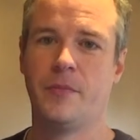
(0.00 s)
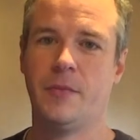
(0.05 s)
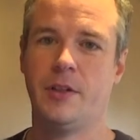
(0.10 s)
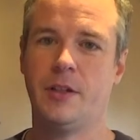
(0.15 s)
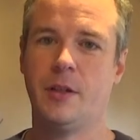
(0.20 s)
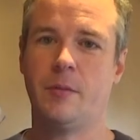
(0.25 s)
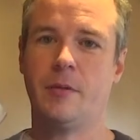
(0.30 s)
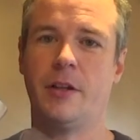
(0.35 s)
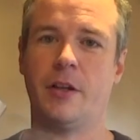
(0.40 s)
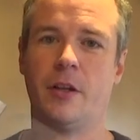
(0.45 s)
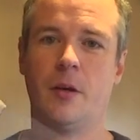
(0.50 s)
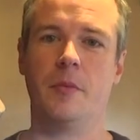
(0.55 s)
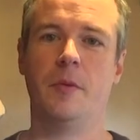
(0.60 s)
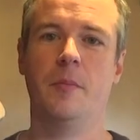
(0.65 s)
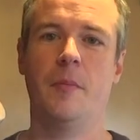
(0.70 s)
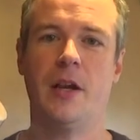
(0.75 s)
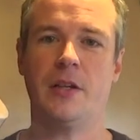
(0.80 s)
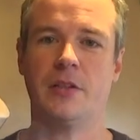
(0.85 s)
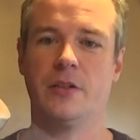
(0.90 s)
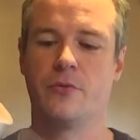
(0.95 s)
They typically come
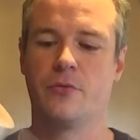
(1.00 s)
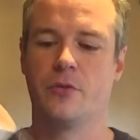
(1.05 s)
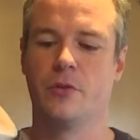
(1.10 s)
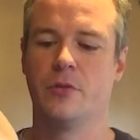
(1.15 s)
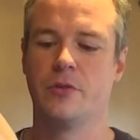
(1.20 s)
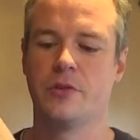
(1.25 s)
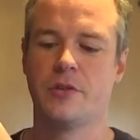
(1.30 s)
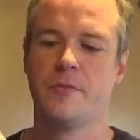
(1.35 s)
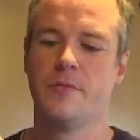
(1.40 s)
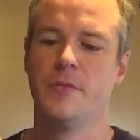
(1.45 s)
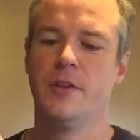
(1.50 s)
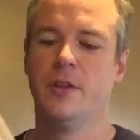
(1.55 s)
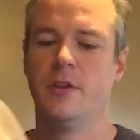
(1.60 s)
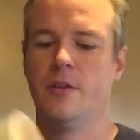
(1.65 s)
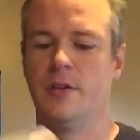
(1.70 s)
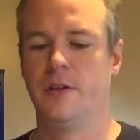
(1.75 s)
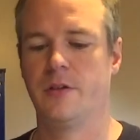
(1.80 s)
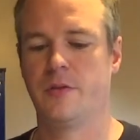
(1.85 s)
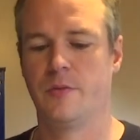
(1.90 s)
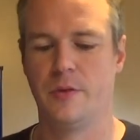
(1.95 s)
in massive rolls.
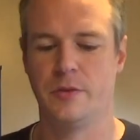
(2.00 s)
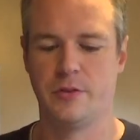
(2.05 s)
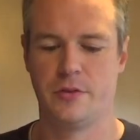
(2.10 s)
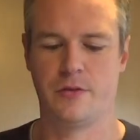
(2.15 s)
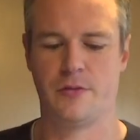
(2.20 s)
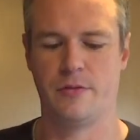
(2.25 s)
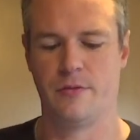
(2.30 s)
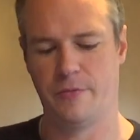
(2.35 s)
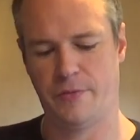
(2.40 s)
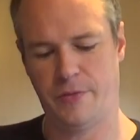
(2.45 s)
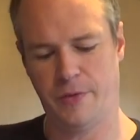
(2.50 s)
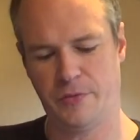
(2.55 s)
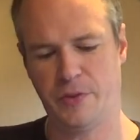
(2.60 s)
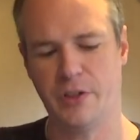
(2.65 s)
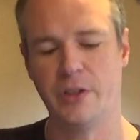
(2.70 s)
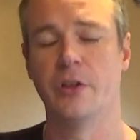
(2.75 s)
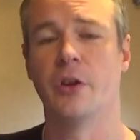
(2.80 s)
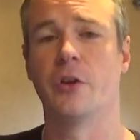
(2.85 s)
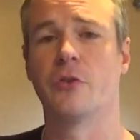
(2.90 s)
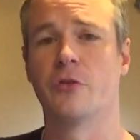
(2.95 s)
This one's
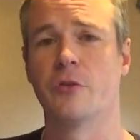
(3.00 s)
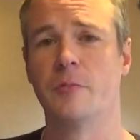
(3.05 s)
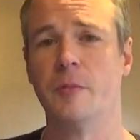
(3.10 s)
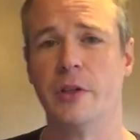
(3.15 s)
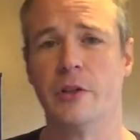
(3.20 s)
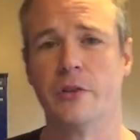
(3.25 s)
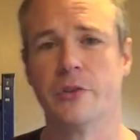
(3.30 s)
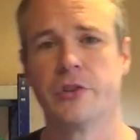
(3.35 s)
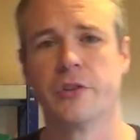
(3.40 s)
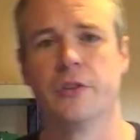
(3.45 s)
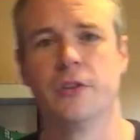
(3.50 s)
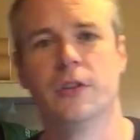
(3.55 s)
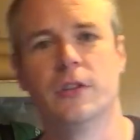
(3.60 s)
1500 meters.